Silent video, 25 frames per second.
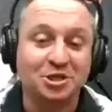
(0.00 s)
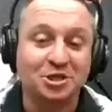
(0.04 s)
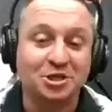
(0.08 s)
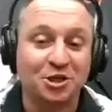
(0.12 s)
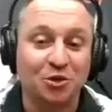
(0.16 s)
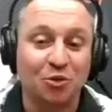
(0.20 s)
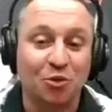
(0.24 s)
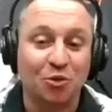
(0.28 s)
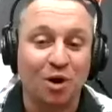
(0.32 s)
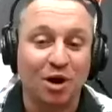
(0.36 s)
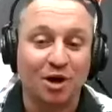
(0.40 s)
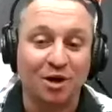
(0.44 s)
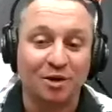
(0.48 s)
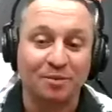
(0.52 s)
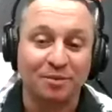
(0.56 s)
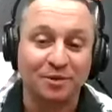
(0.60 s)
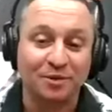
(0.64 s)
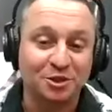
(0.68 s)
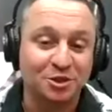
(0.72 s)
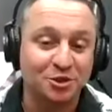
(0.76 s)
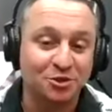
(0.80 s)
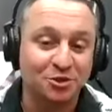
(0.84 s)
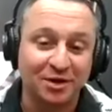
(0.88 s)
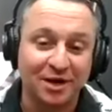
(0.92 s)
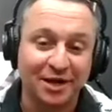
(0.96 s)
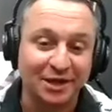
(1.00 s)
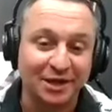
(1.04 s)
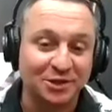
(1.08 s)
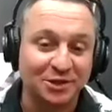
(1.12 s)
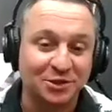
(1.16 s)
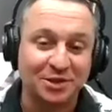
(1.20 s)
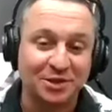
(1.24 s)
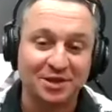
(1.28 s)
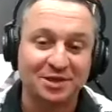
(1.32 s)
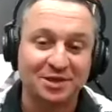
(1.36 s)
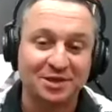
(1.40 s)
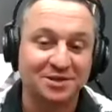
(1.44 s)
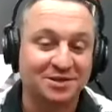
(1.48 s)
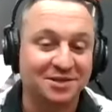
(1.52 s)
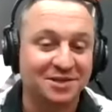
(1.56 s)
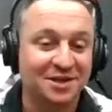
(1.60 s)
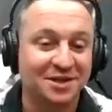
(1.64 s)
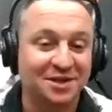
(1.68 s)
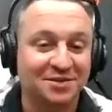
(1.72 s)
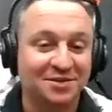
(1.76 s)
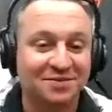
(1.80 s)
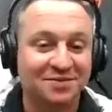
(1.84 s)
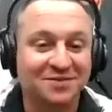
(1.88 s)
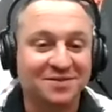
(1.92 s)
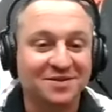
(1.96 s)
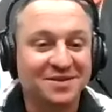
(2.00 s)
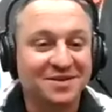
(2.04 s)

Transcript: you to the water, but you got to drink yourself.